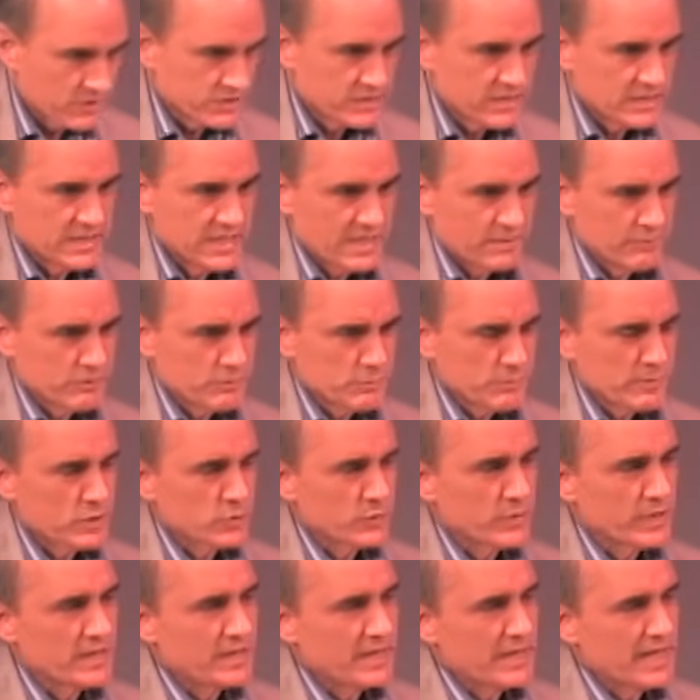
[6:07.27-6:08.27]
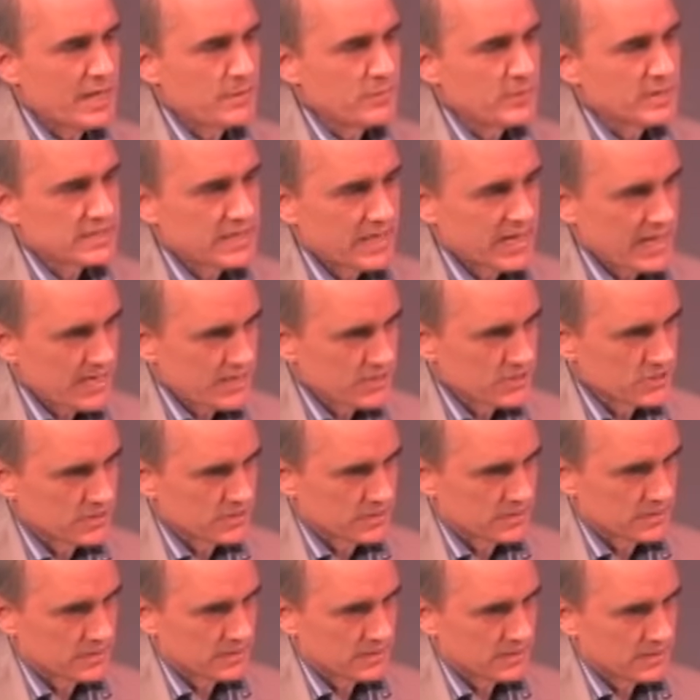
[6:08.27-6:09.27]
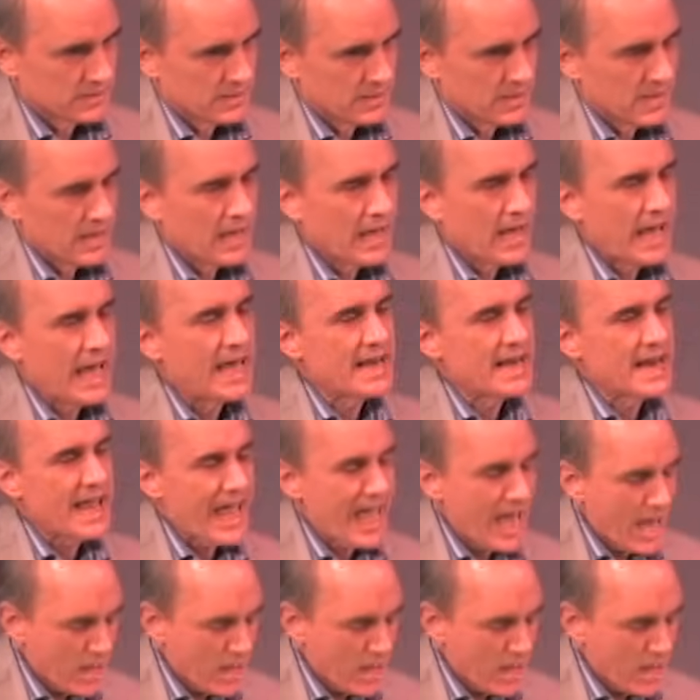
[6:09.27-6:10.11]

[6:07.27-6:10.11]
There's a difference between imitation and